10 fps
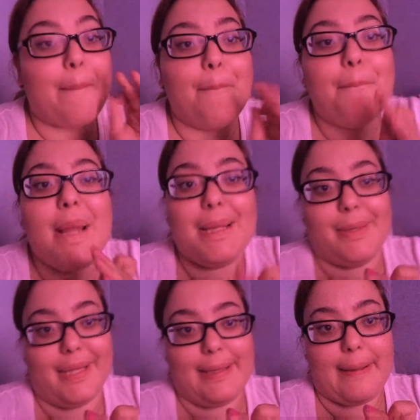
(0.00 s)

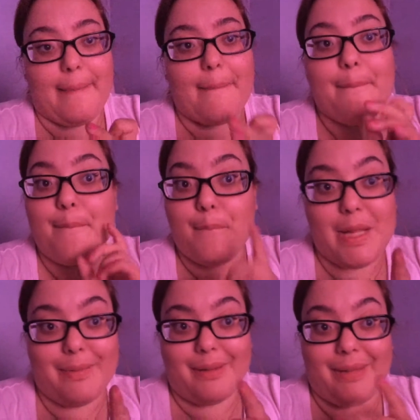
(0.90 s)
Maybe.
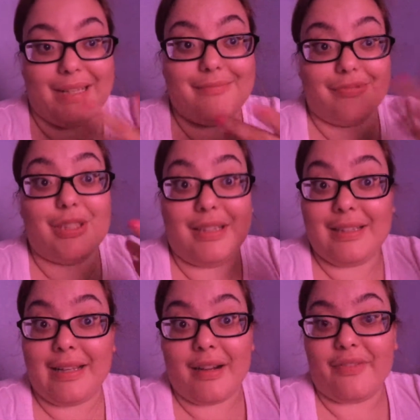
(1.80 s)
Maybe. I'm not
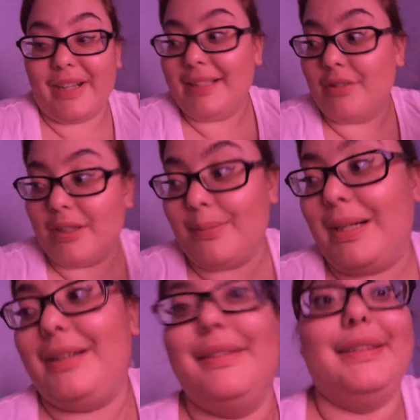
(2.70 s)
clarifying or I'm
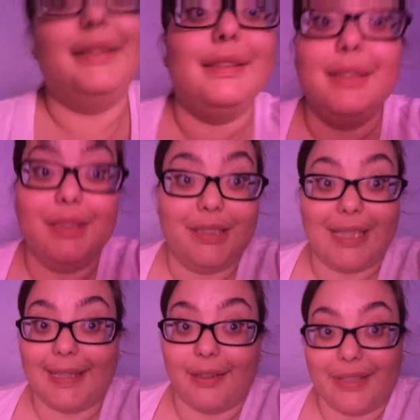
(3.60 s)
not
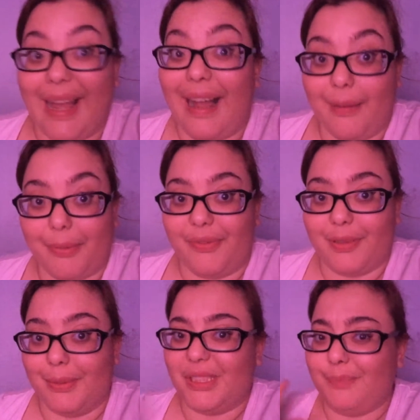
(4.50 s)
saying, oh yeah, I have
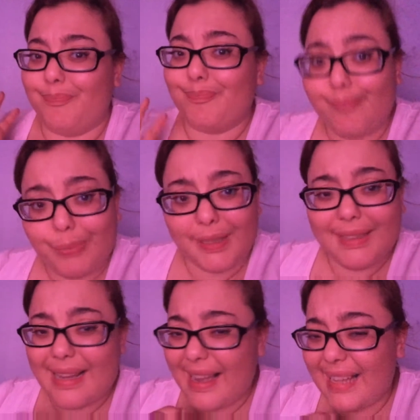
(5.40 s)
perfect pitch. But
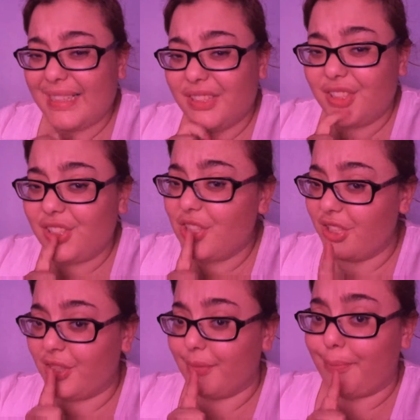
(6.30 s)
I
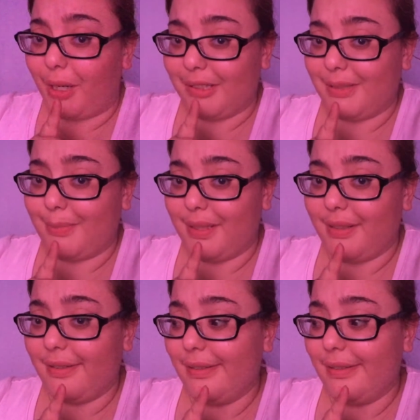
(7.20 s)
could possibly.